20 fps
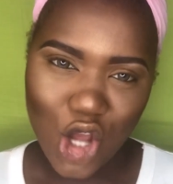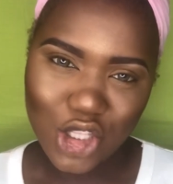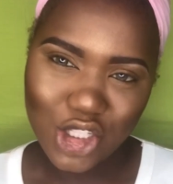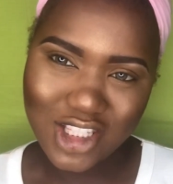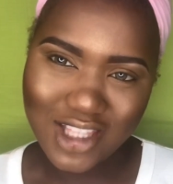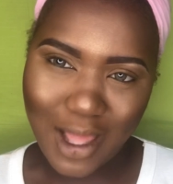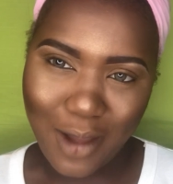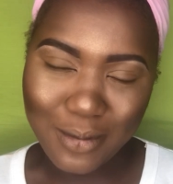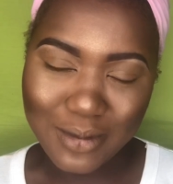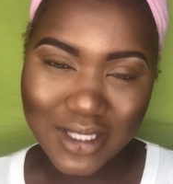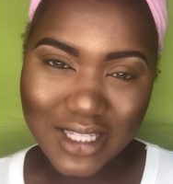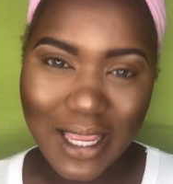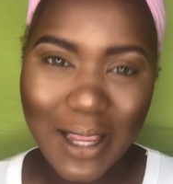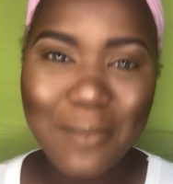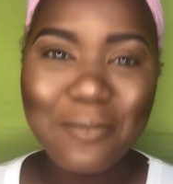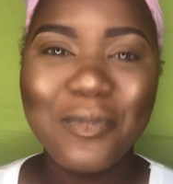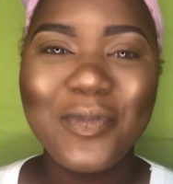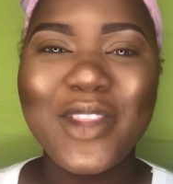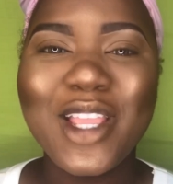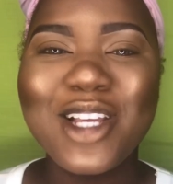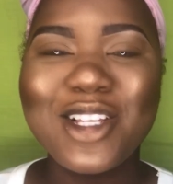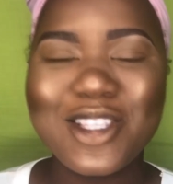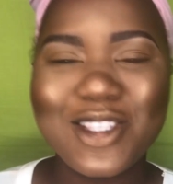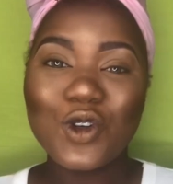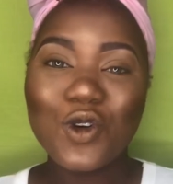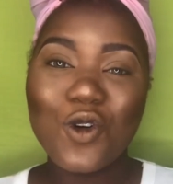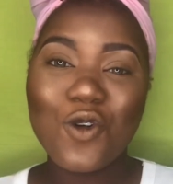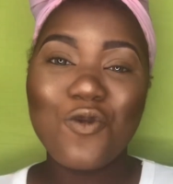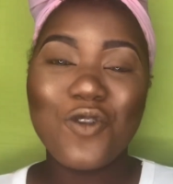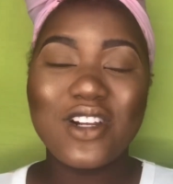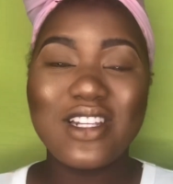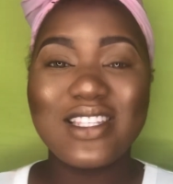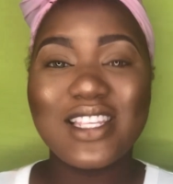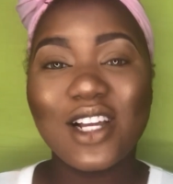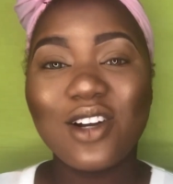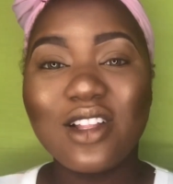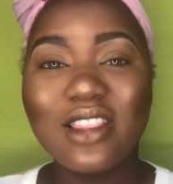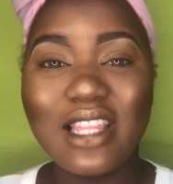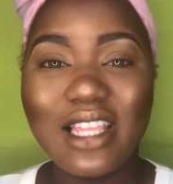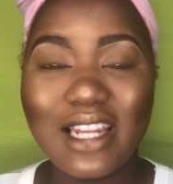That's what I'm saying. So for the
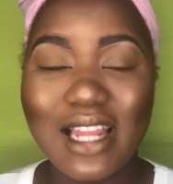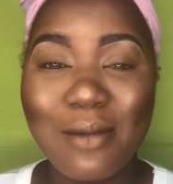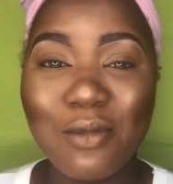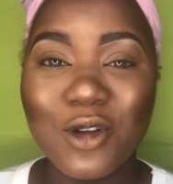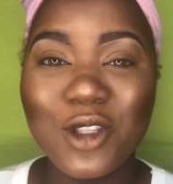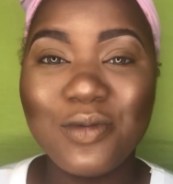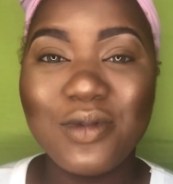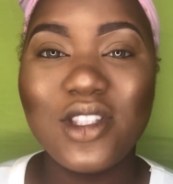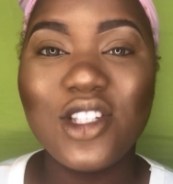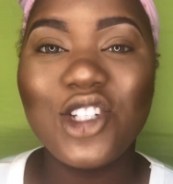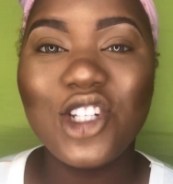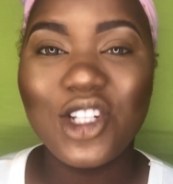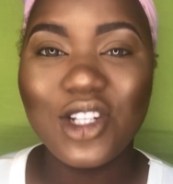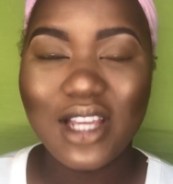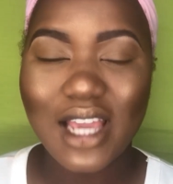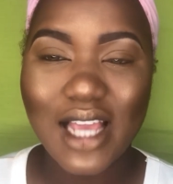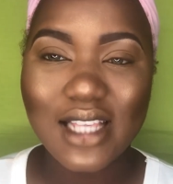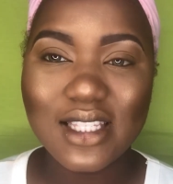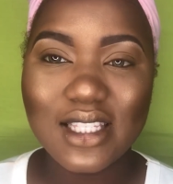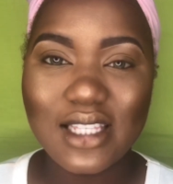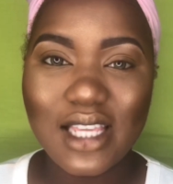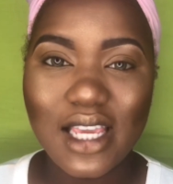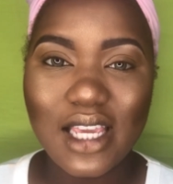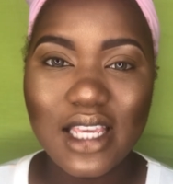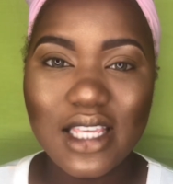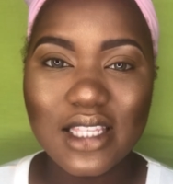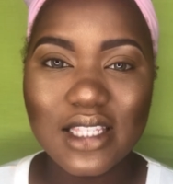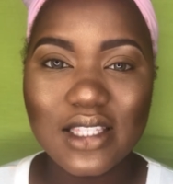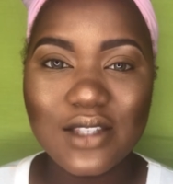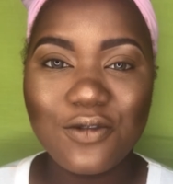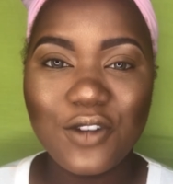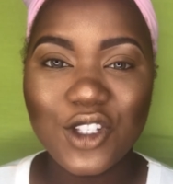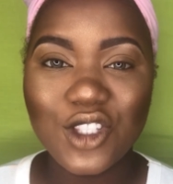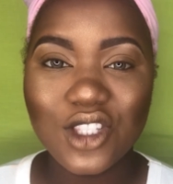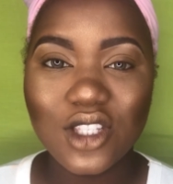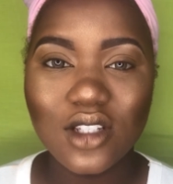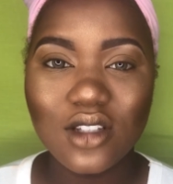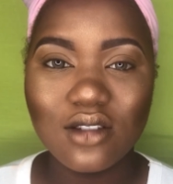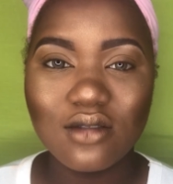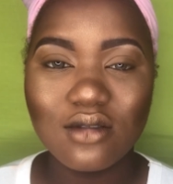second thing I'm going to be teaching you guys today is
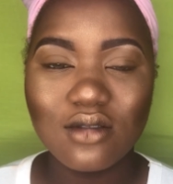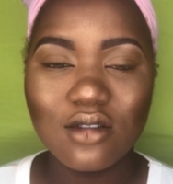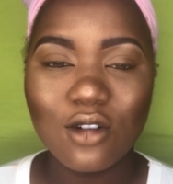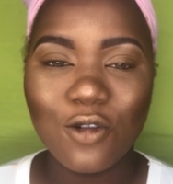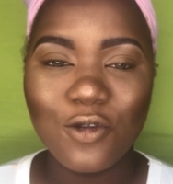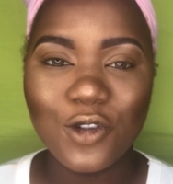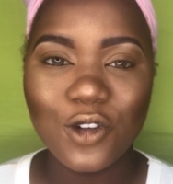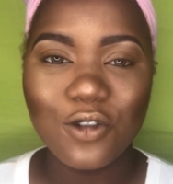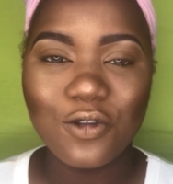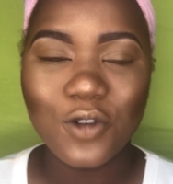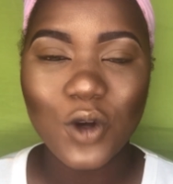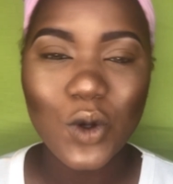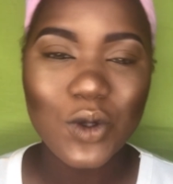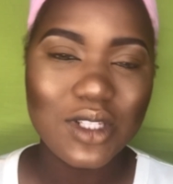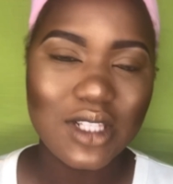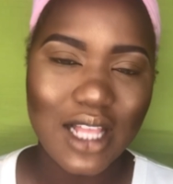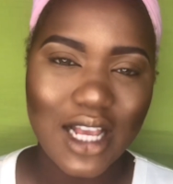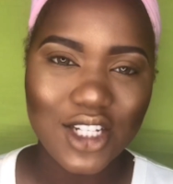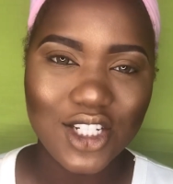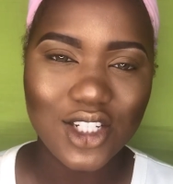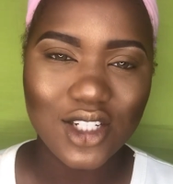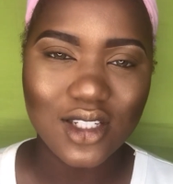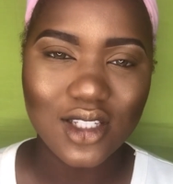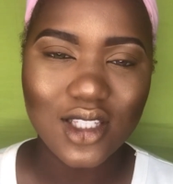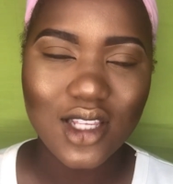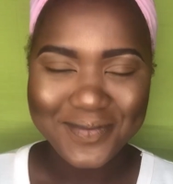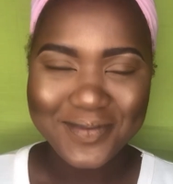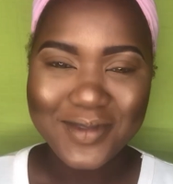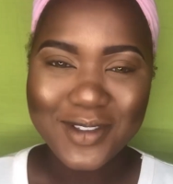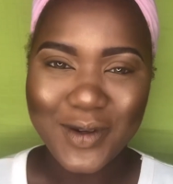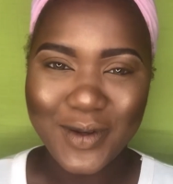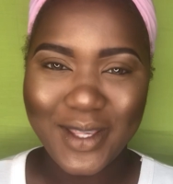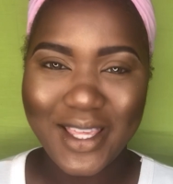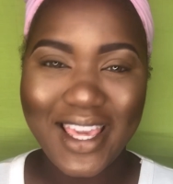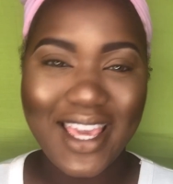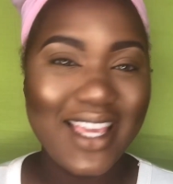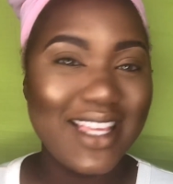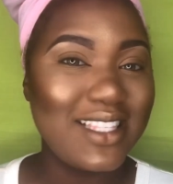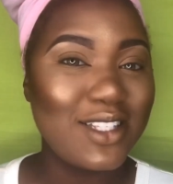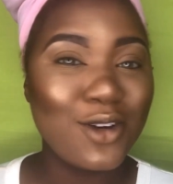fixing of your false lashes.
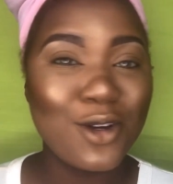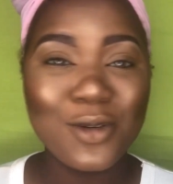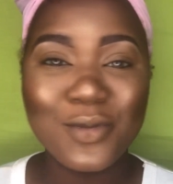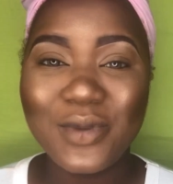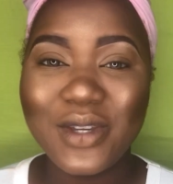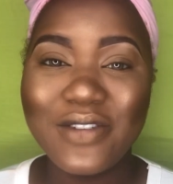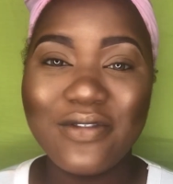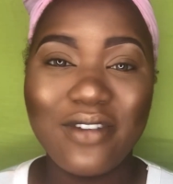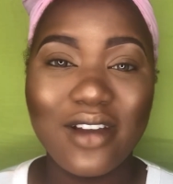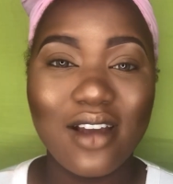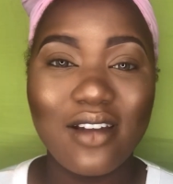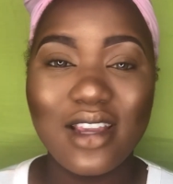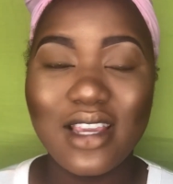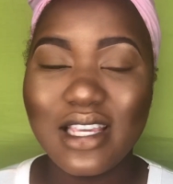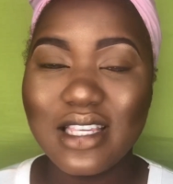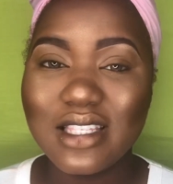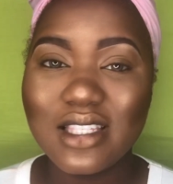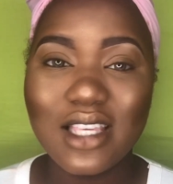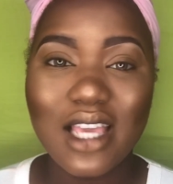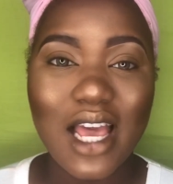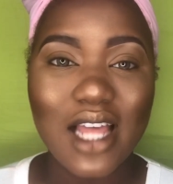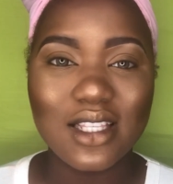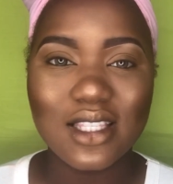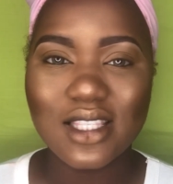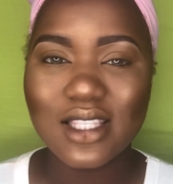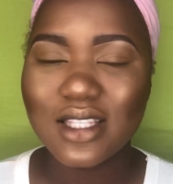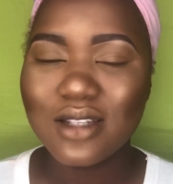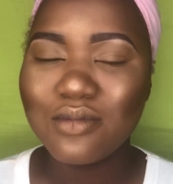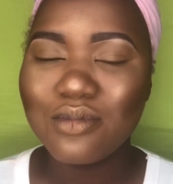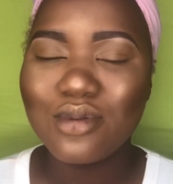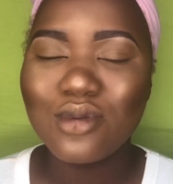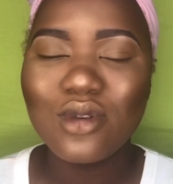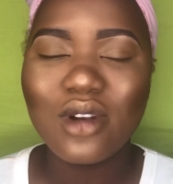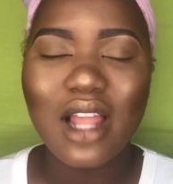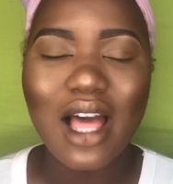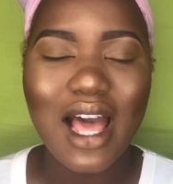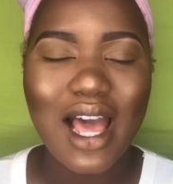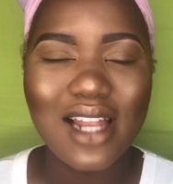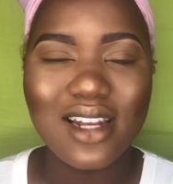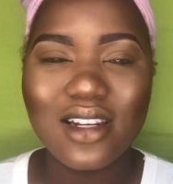Okay, it's going to be very easy and simple
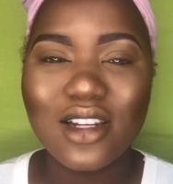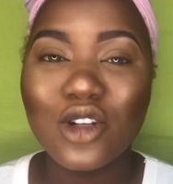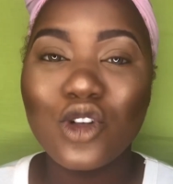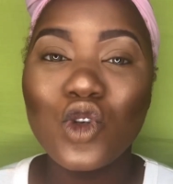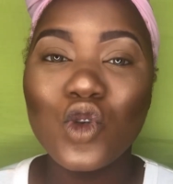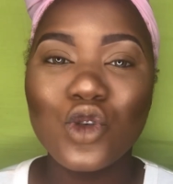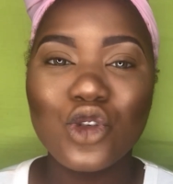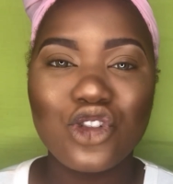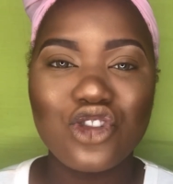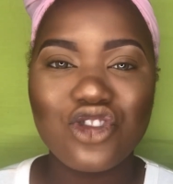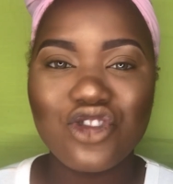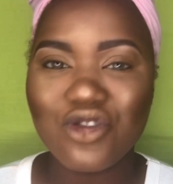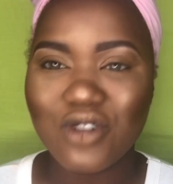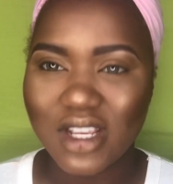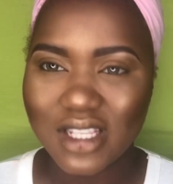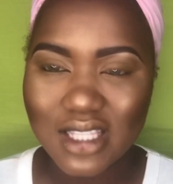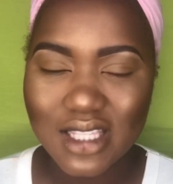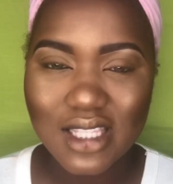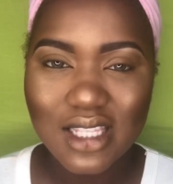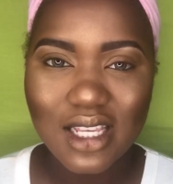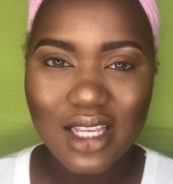and no stress.